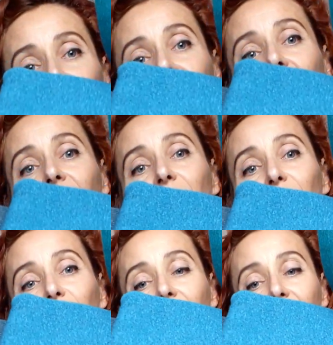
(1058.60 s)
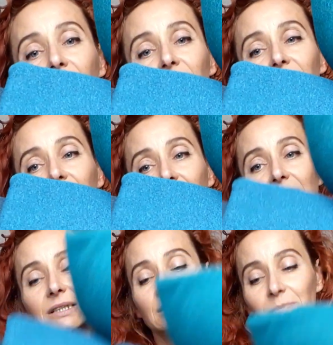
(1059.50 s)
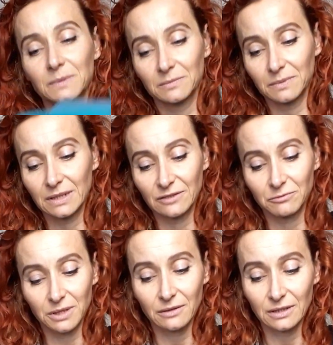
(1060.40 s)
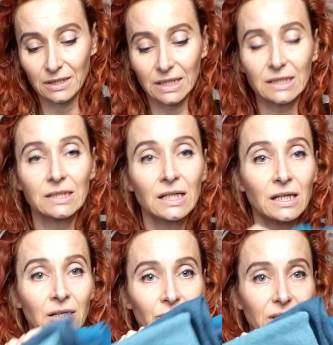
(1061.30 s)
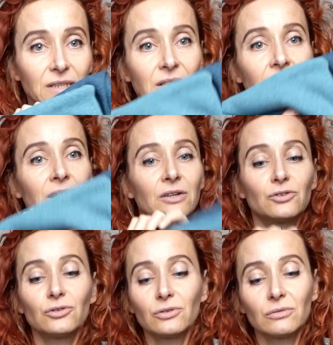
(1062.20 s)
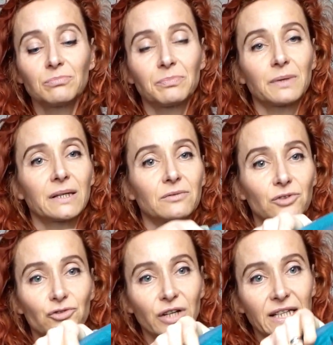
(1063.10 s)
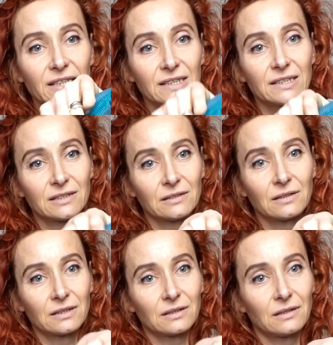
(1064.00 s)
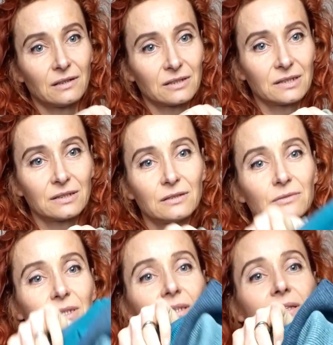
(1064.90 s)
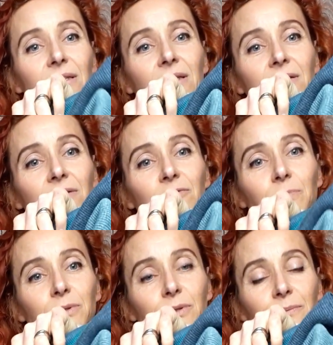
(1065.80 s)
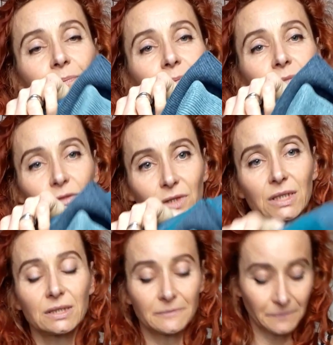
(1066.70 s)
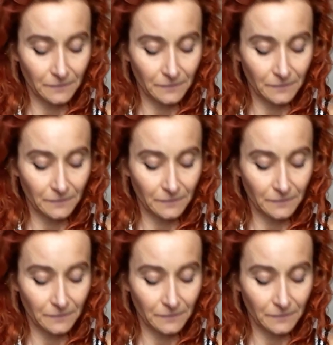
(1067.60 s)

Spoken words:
sure how well you can see that, but believe me, it is, right? 2 like greys that are still with the tint of blue, right?